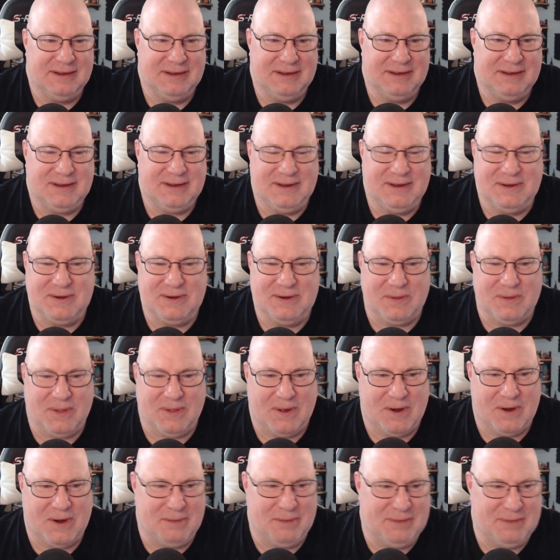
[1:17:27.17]
Good old
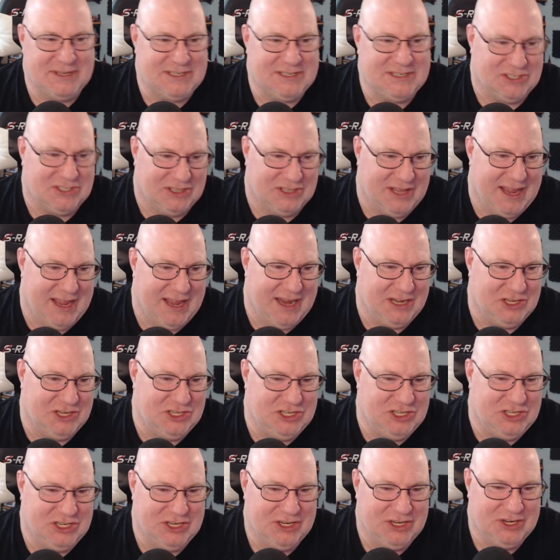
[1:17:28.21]
Artemis
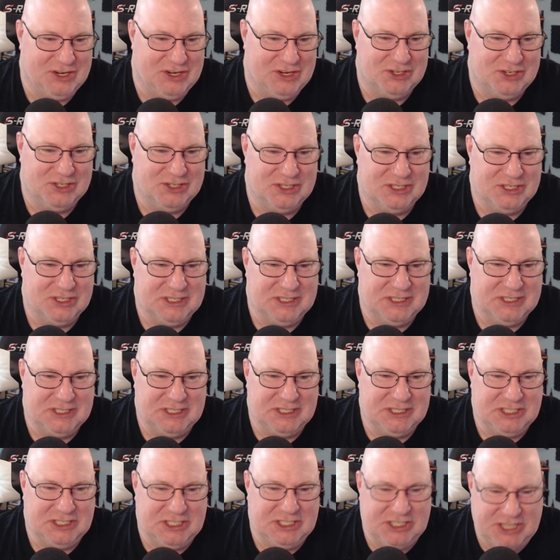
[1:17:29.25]
Sledge.
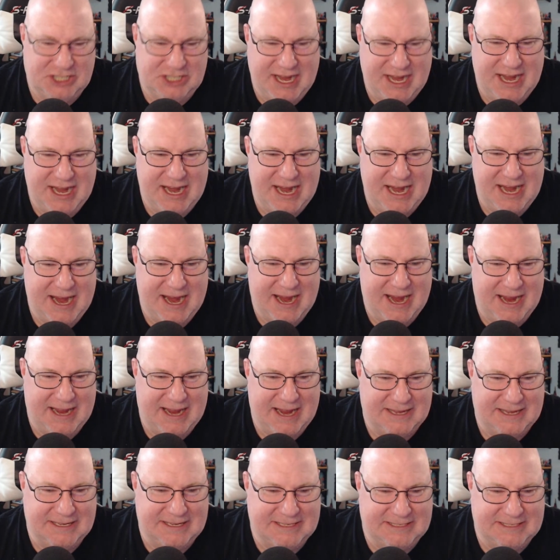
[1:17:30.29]
She
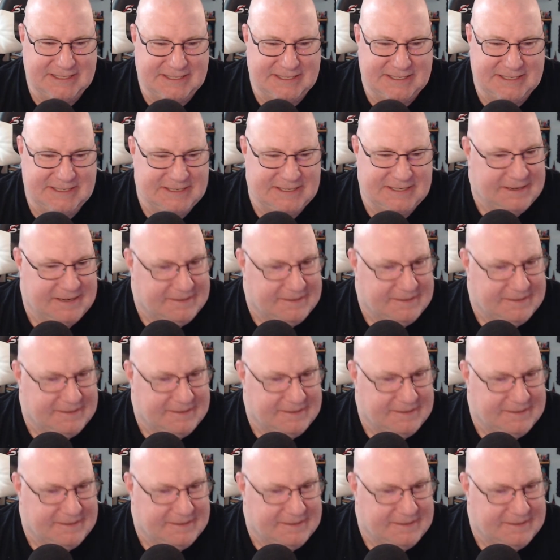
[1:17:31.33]
is